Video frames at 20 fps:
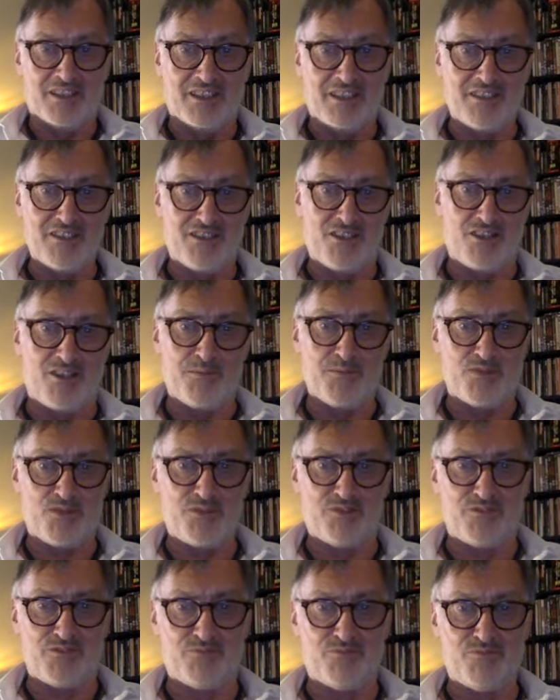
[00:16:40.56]
in terms
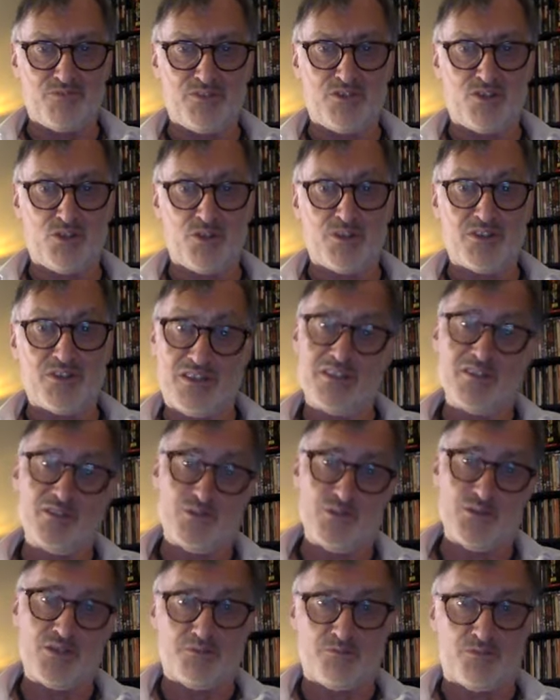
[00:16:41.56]
of doing
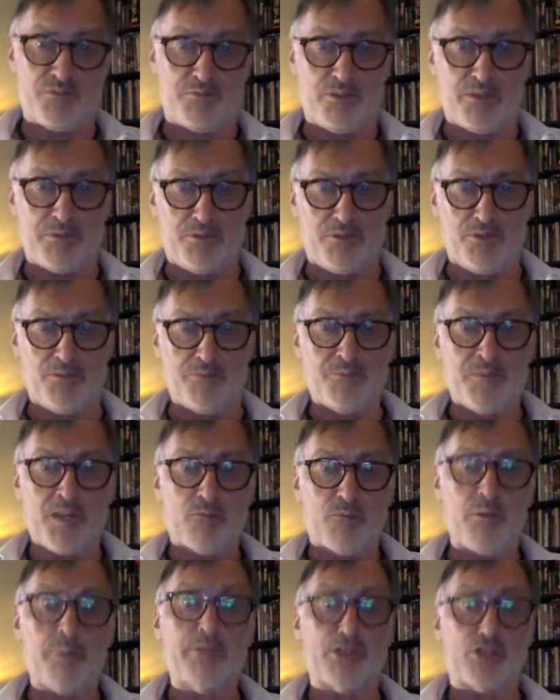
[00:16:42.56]
deals with people.
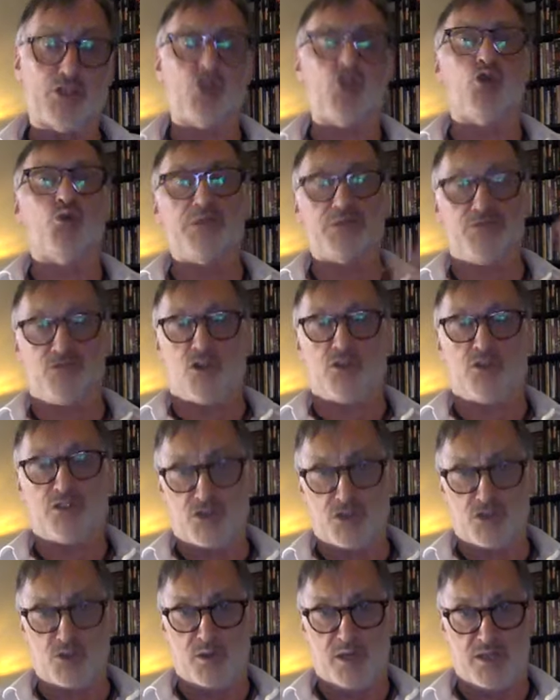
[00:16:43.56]
We're pretty sure we've got the
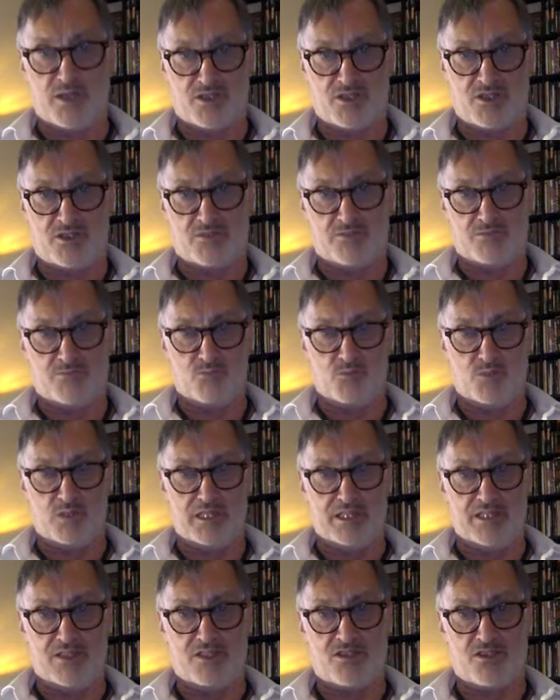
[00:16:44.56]
US
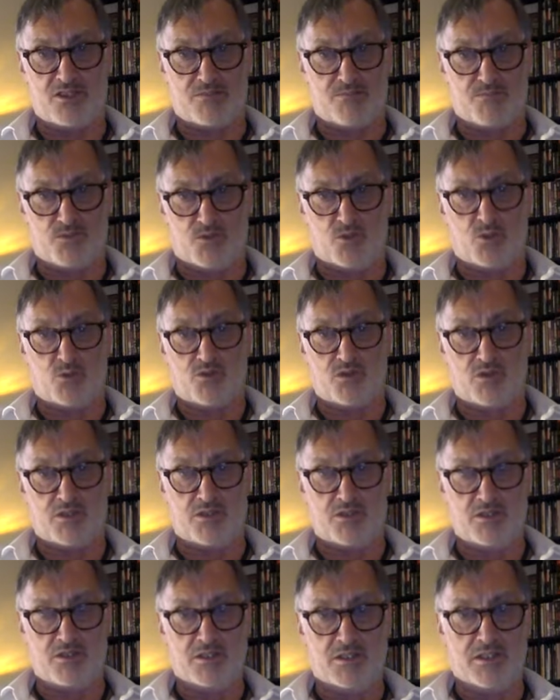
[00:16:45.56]
release
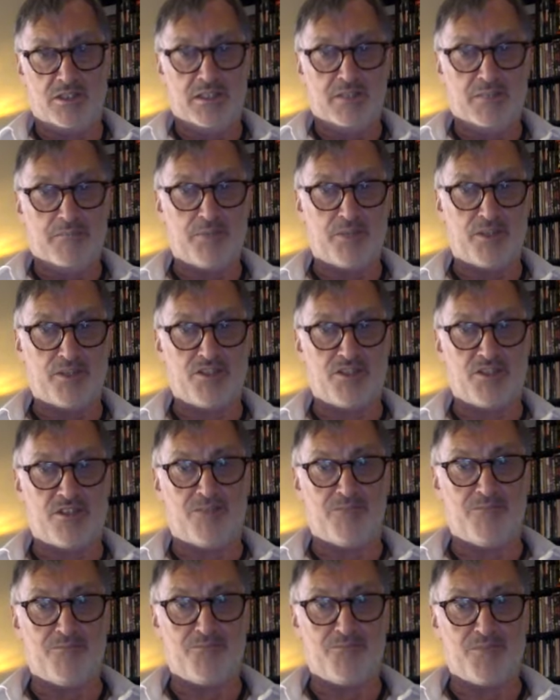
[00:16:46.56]
sorted, but
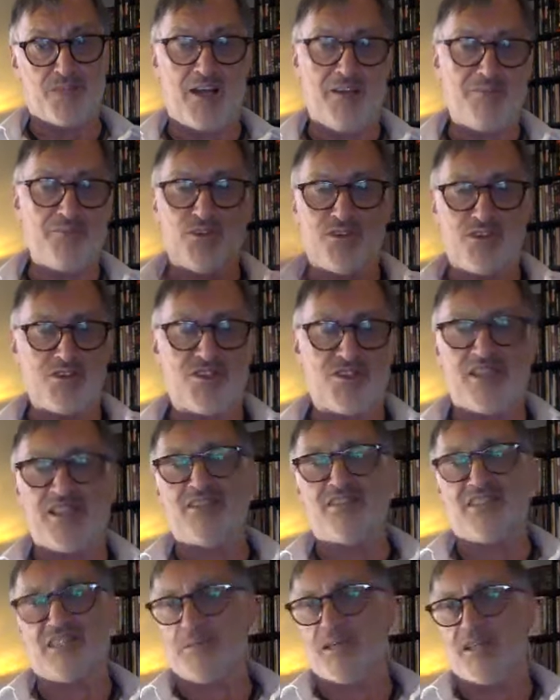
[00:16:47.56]
um, I'm not going to say
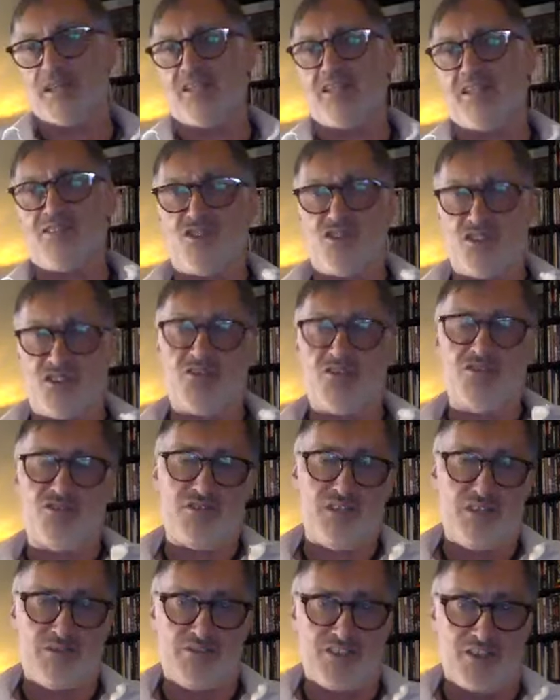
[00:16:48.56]
anything about that just because
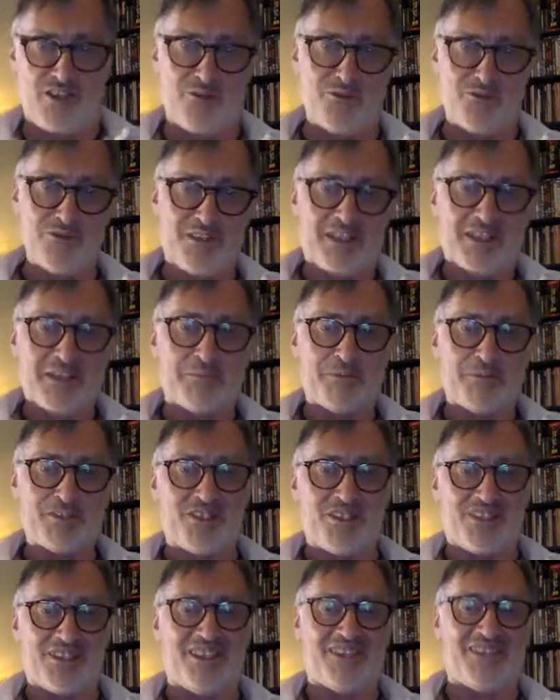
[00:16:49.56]
you never know.
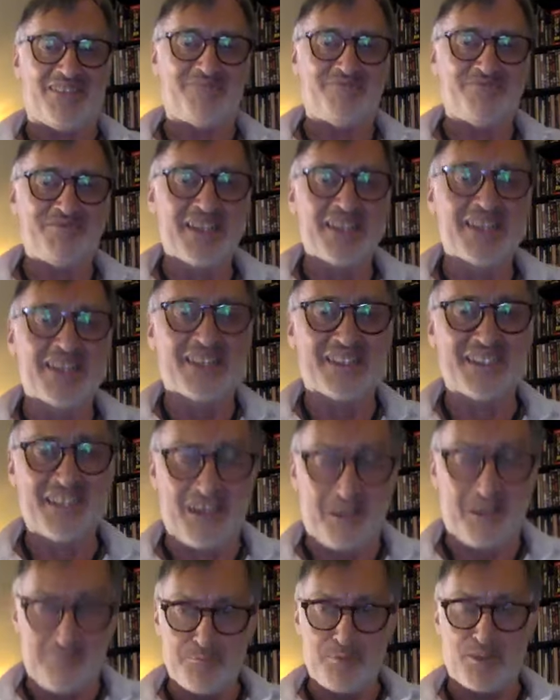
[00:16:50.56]
But, yeah, uh, yeah.
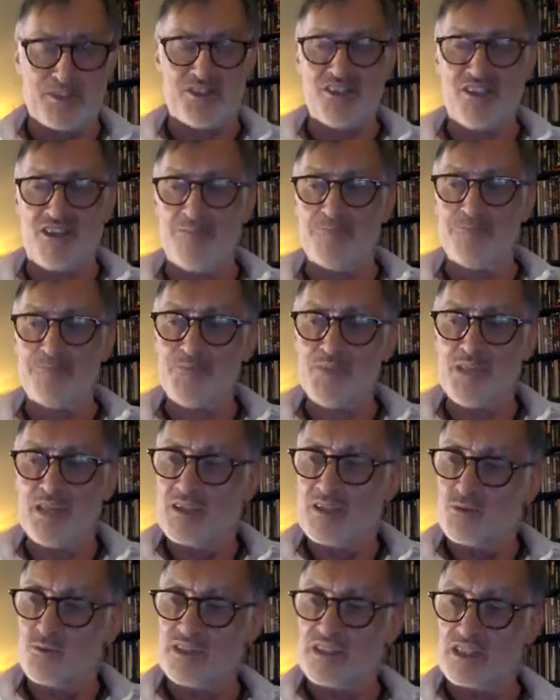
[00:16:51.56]
yeah, but um,
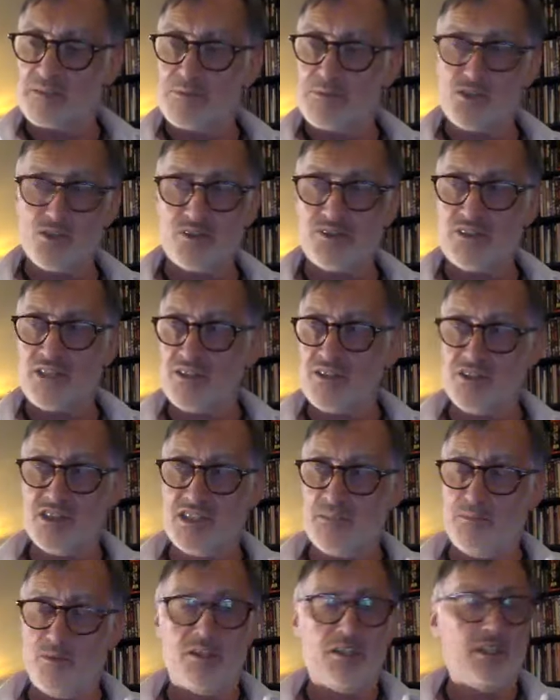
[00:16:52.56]
we're going to be doing that in the
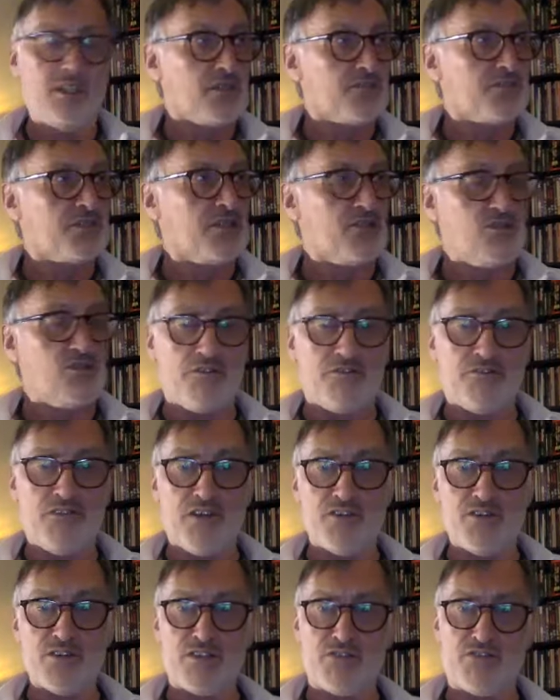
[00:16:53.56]
summer. There are
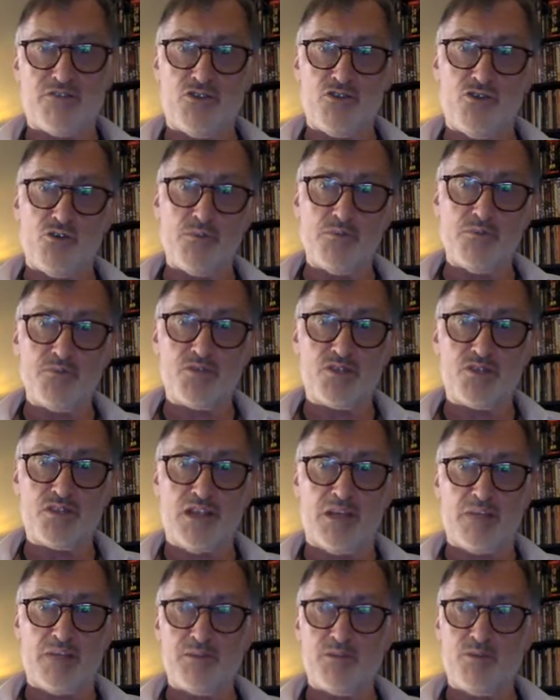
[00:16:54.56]
various films
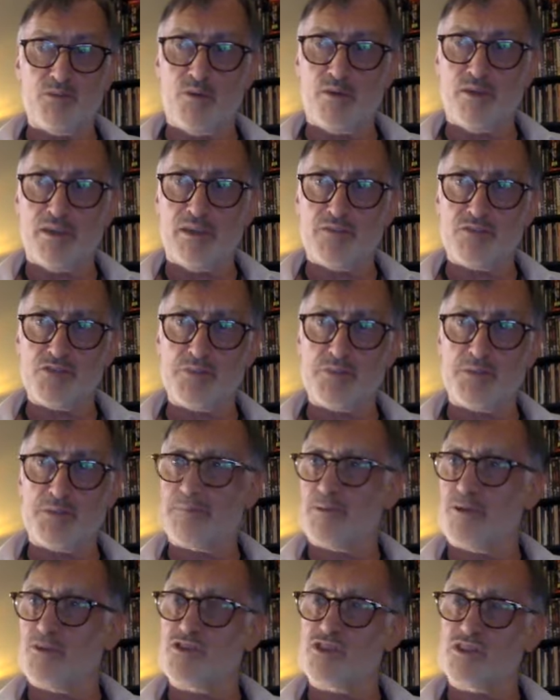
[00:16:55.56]
coming way. I've just been
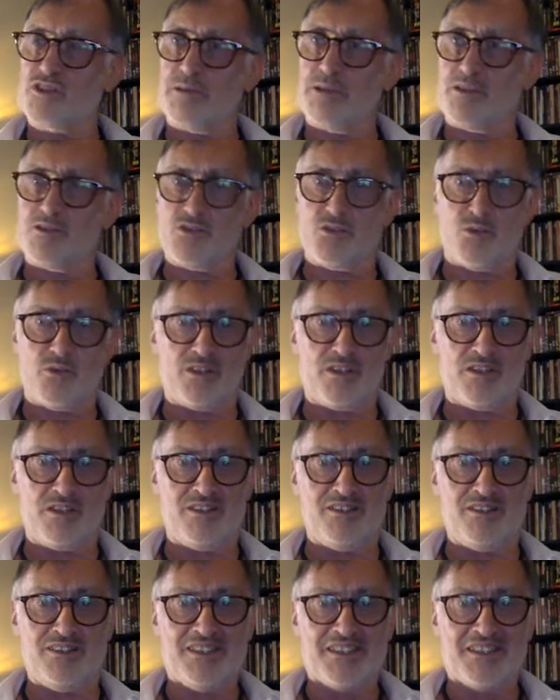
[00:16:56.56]
approached about doing
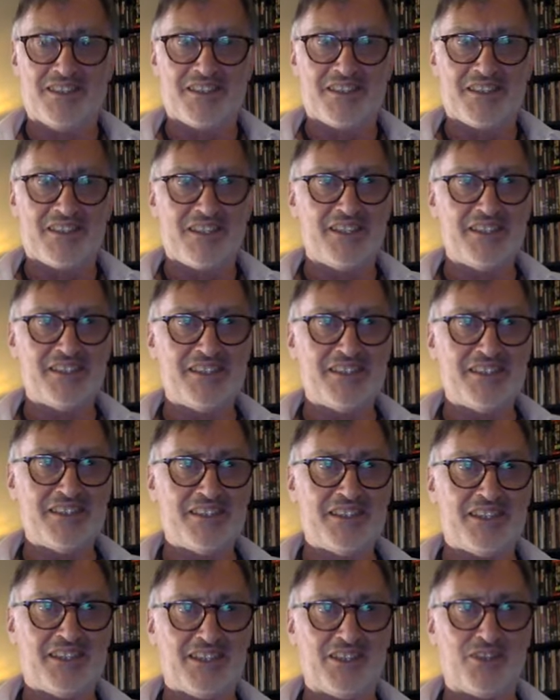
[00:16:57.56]
a a
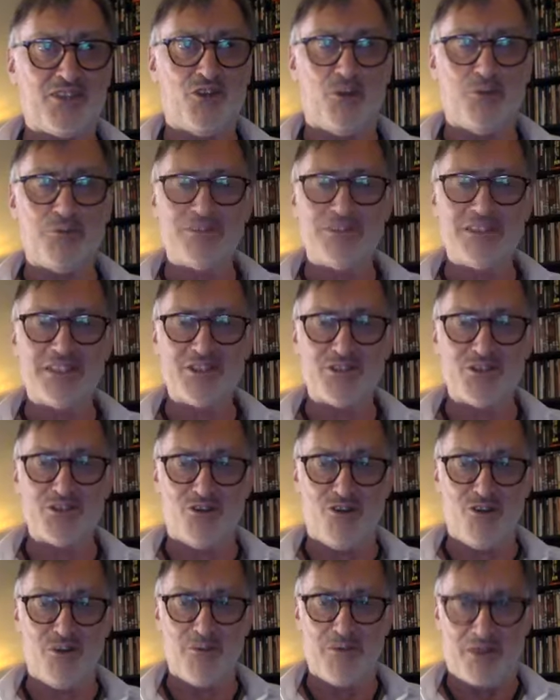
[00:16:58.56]
kind of comedy
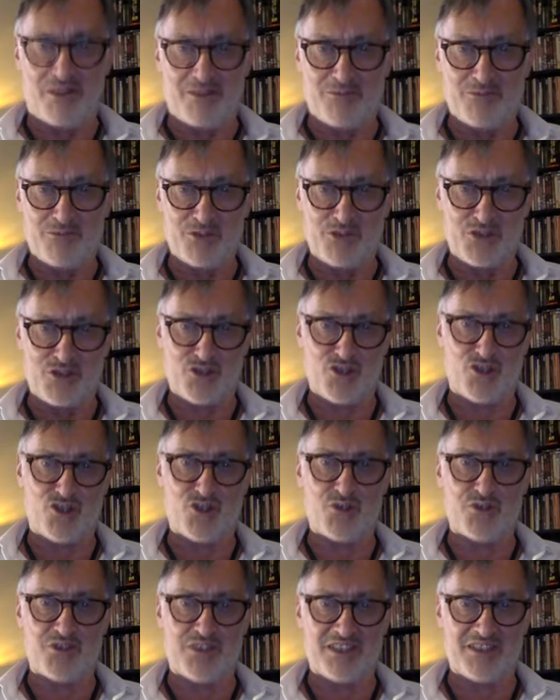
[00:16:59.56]
drama which is
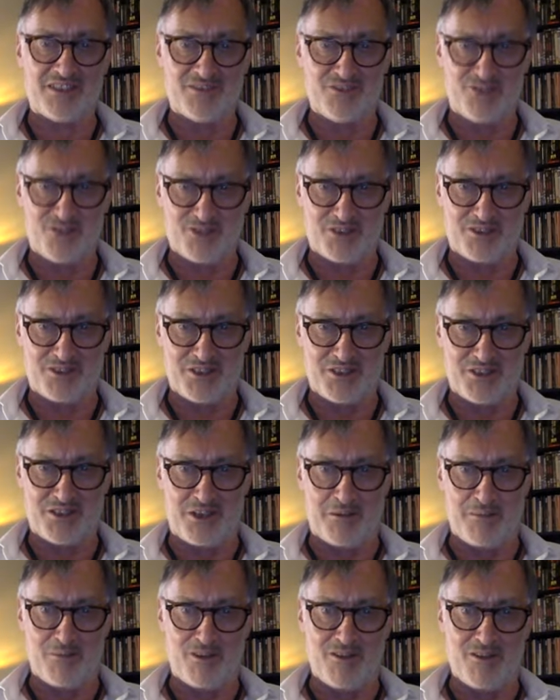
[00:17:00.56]
shooting during the
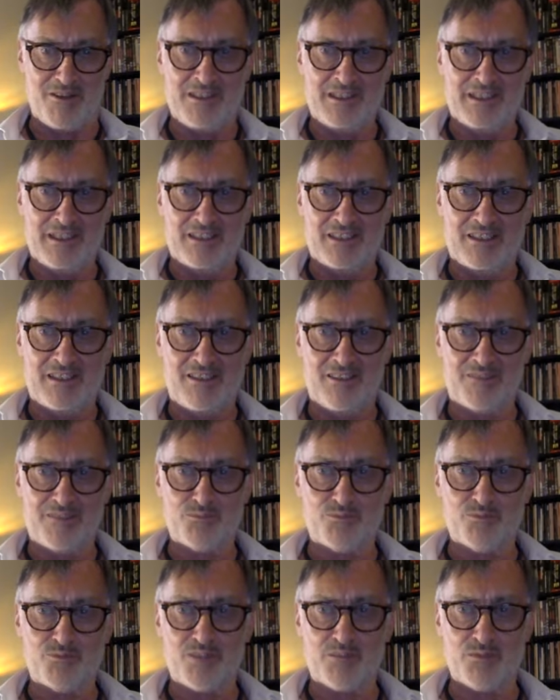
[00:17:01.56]
summer,
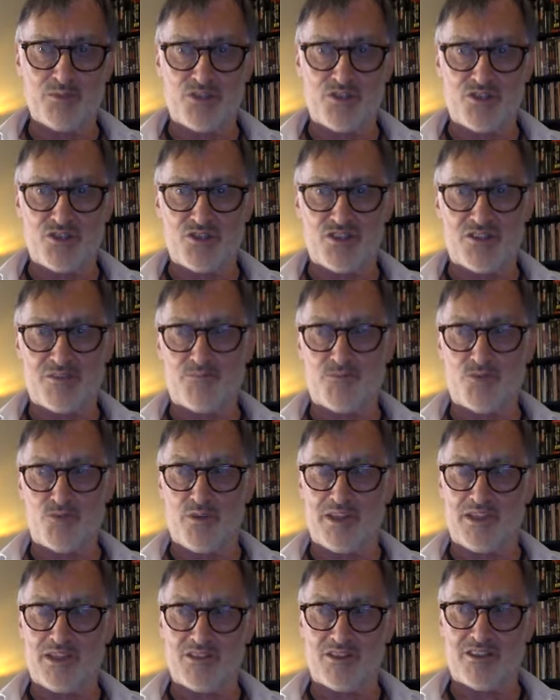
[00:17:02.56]
um, which is
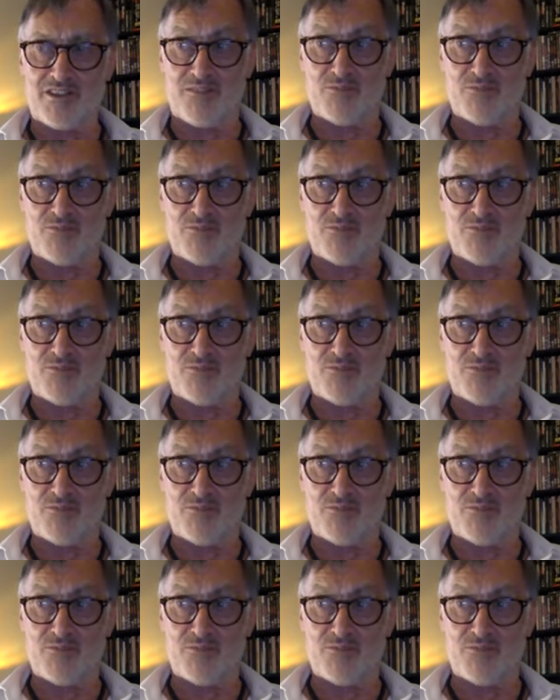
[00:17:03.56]
directed